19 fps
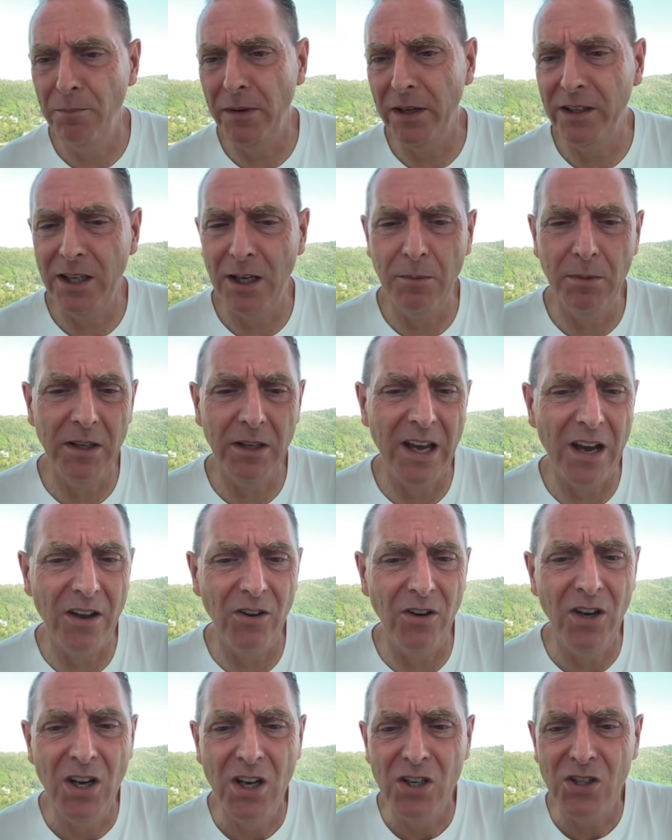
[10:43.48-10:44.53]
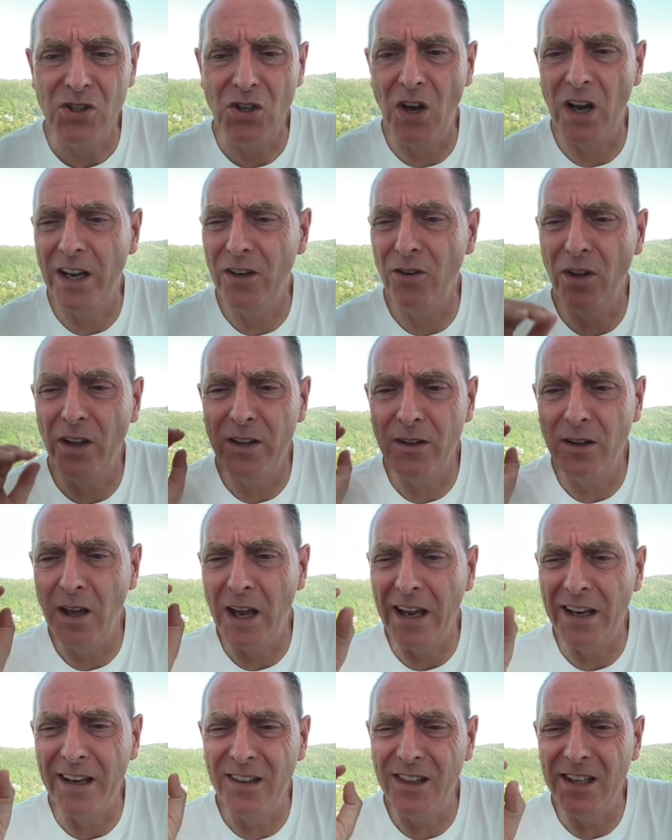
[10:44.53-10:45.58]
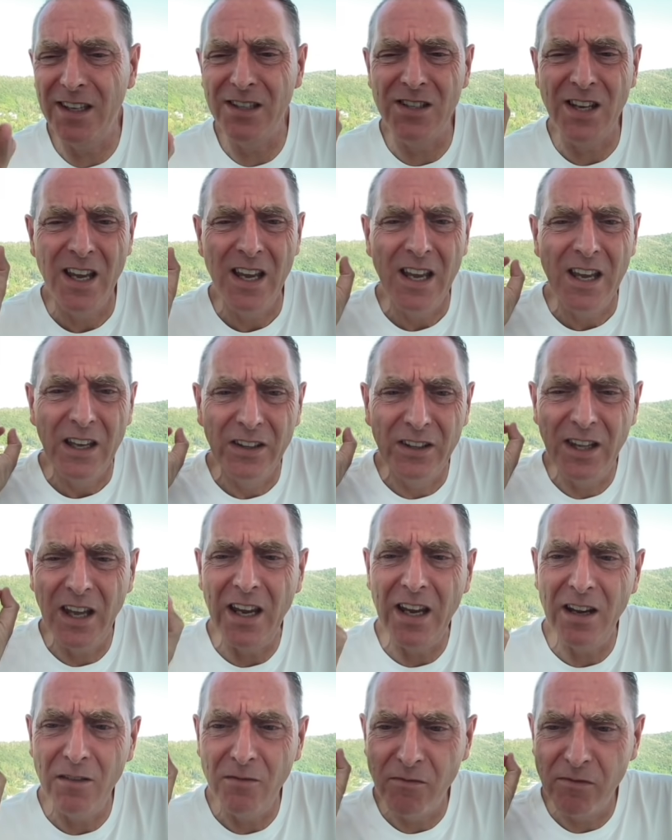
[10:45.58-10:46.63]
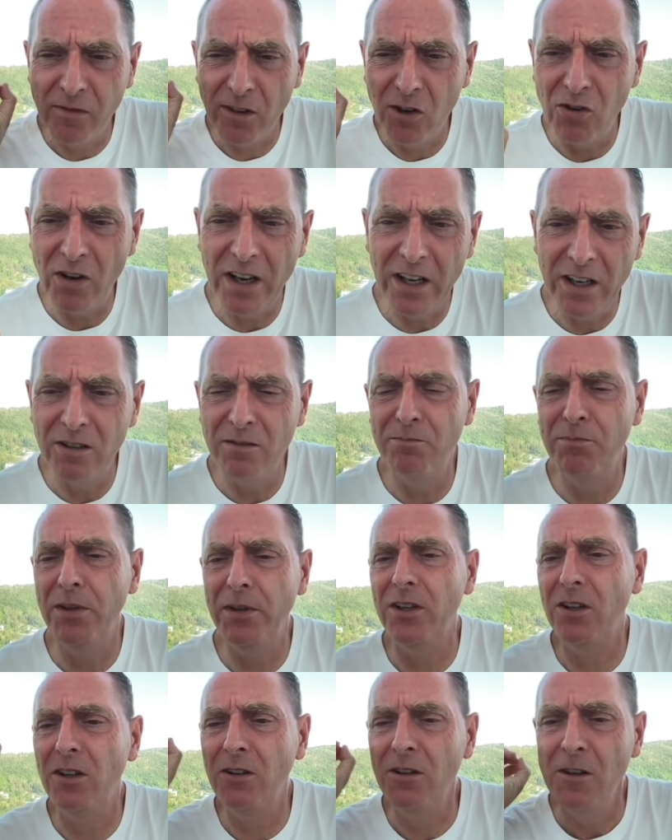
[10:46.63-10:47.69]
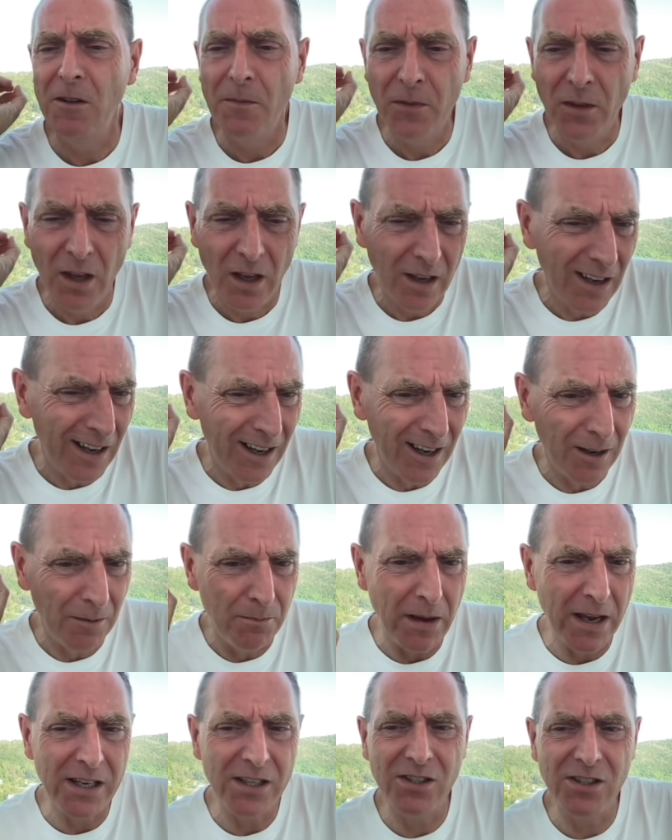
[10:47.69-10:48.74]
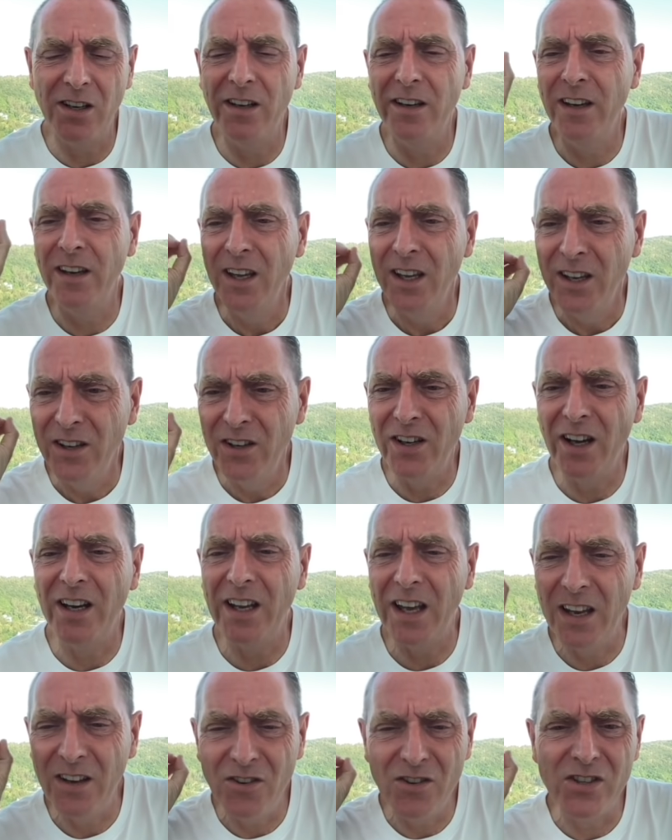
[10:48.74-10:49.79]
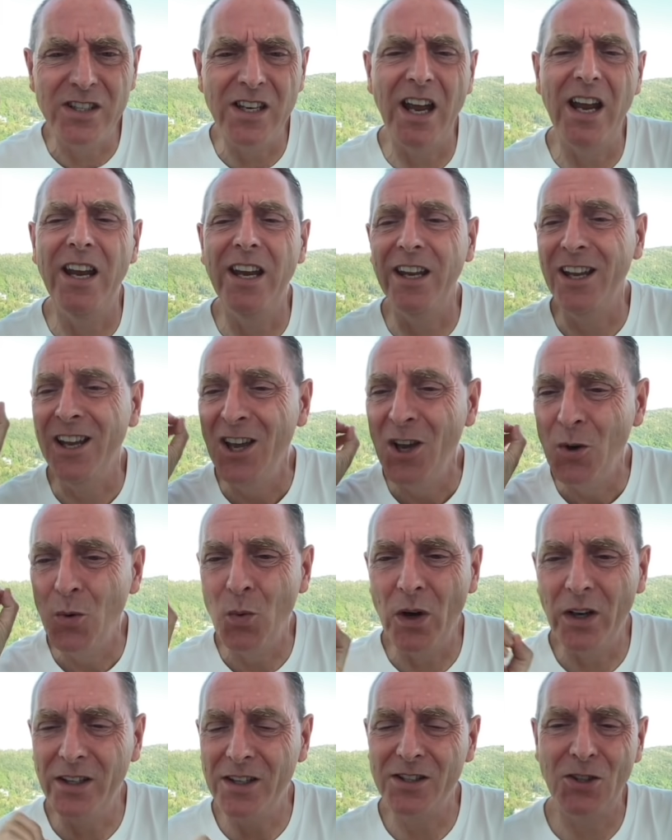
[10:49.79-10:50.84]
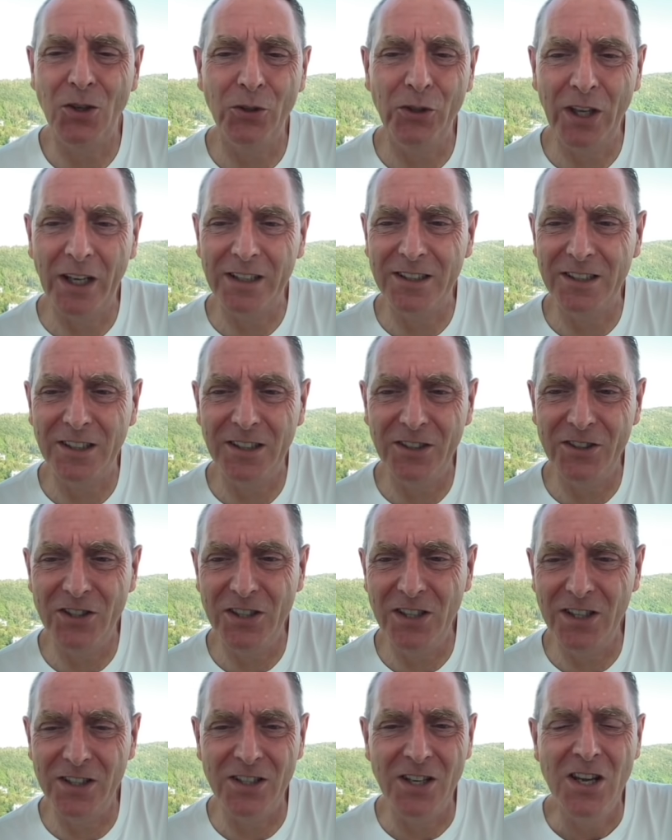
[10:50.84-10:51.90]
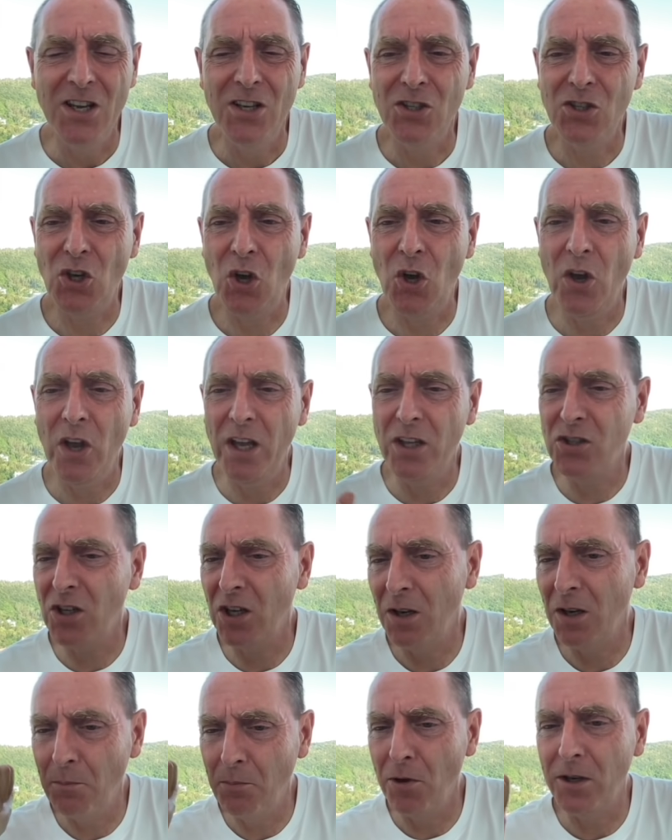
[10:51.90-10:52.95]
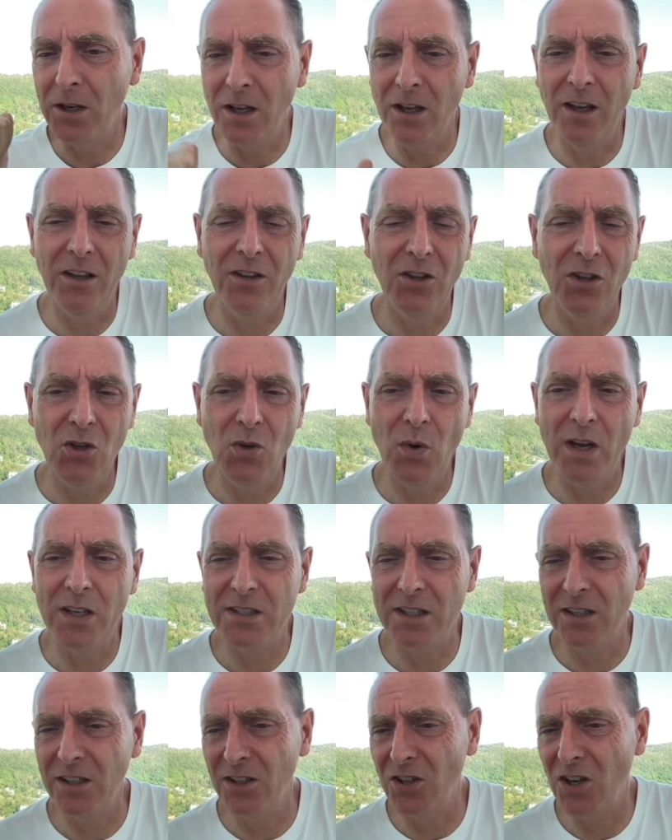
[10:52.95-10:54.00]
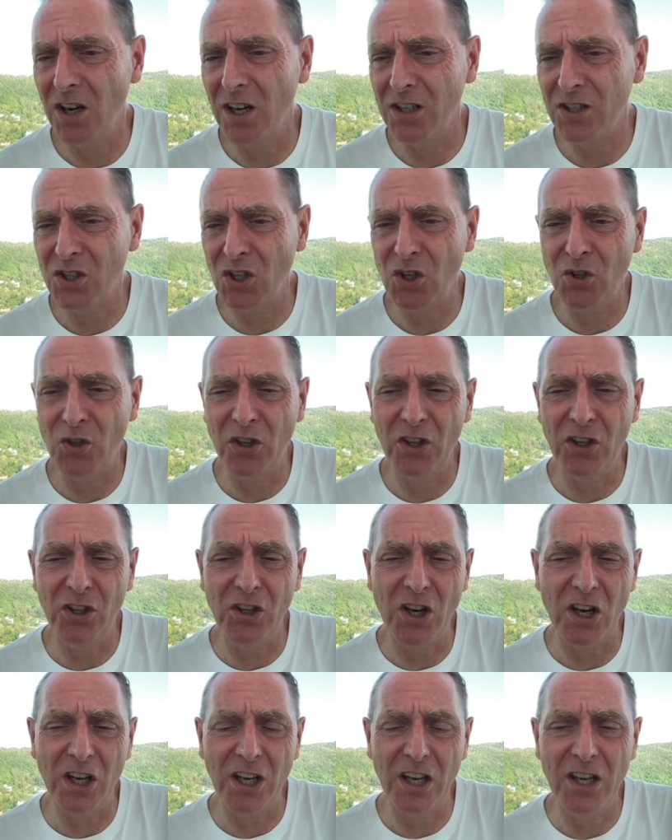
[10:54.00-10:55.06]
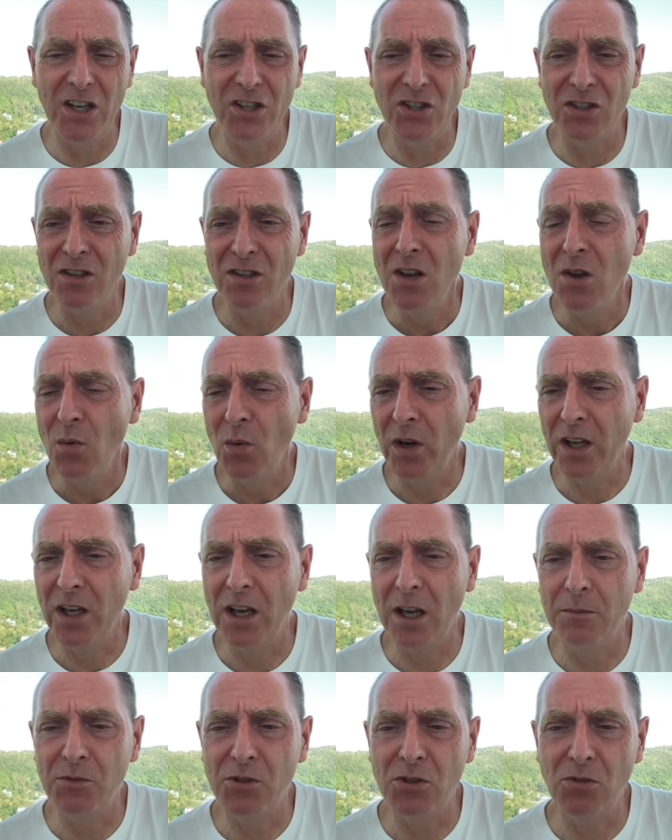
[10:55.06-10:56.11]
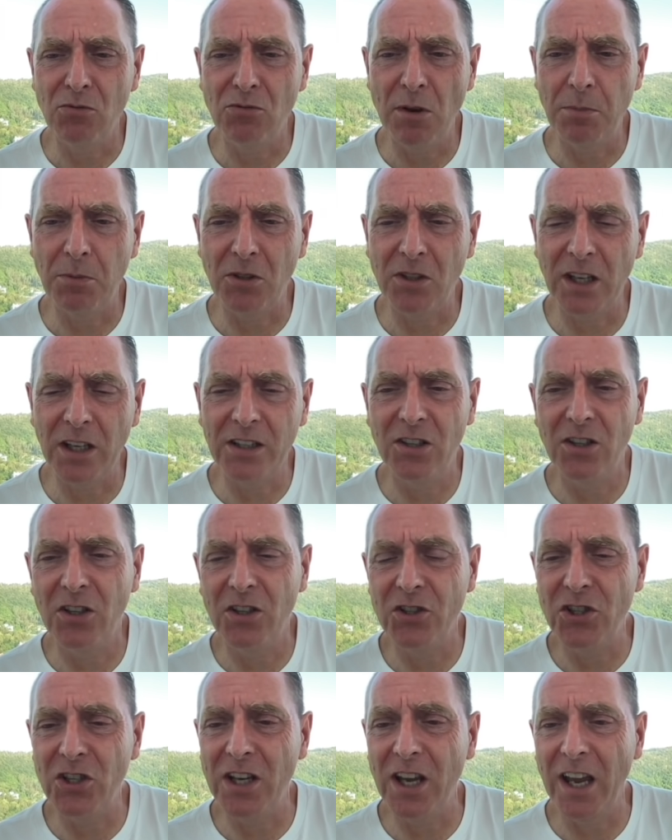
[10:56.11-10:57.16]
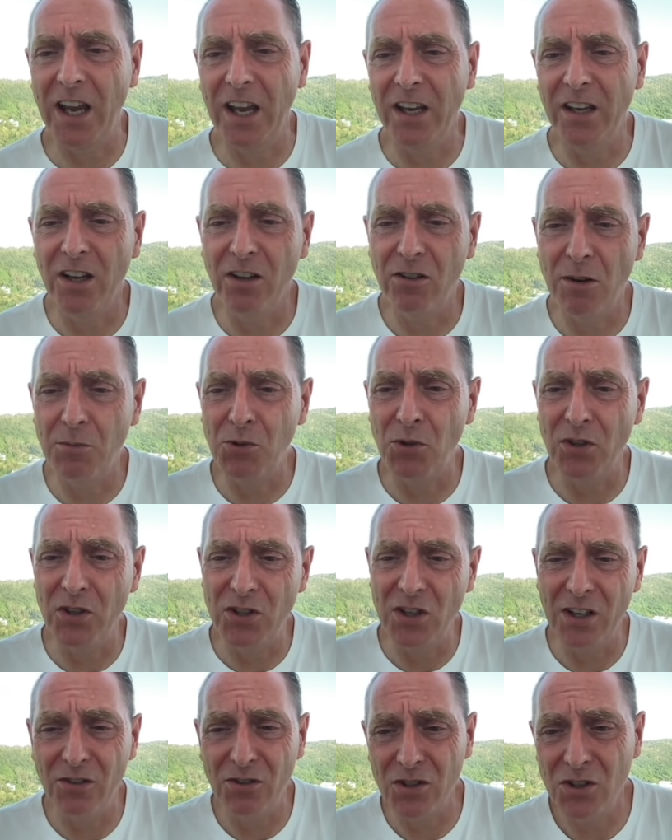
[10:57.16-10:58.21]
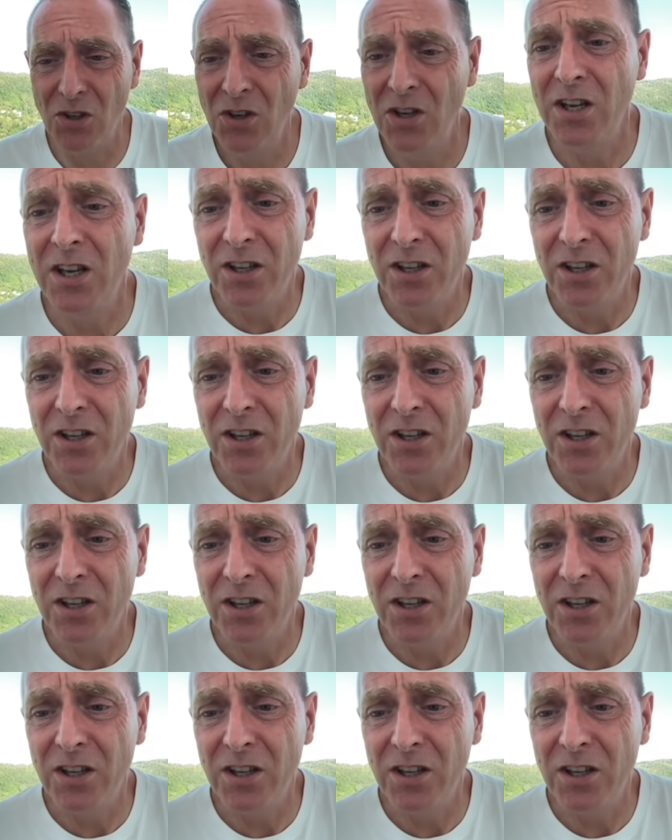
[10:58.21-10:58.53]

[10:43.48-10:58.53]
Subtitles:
Debbie Downer. So the thing is, they have created a bill based on not understanding what this whole technology is. So it's going to put the U.S. in the dark zone, in the dark ages, when it comes to crypto technology and crypto in general. So